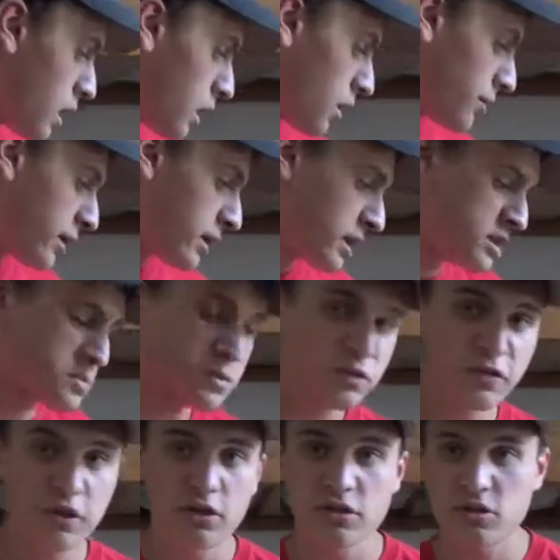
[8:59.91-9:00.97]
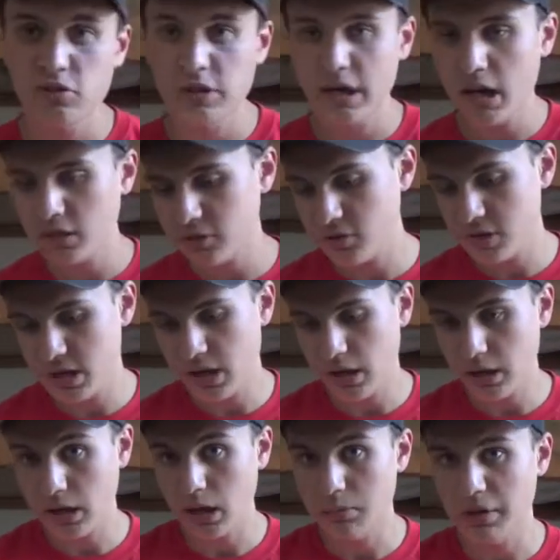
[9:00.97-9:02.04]
Alright, let's move on to the other
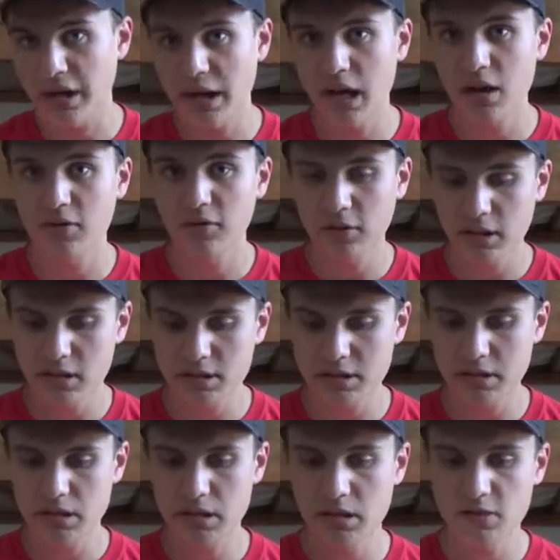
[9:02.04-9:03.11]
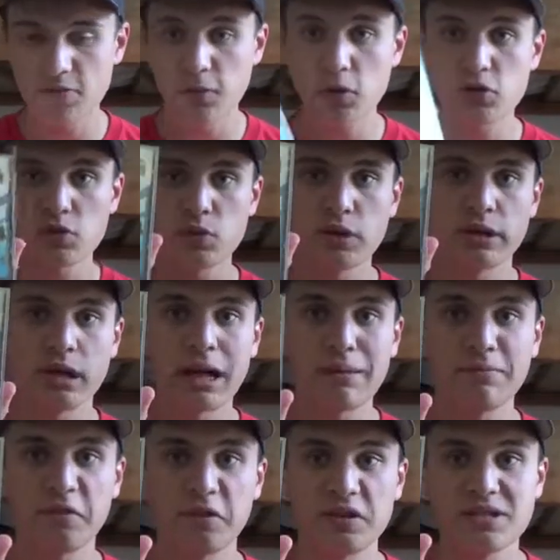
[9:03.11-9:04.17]
Sega game I have. This is Virtua
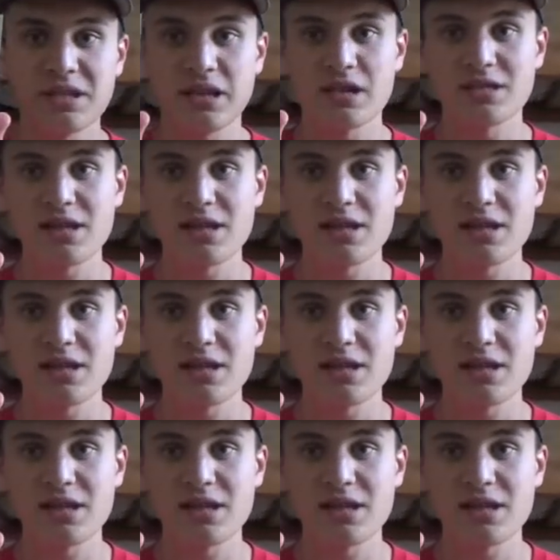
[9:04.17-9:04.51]
Cop for the Sega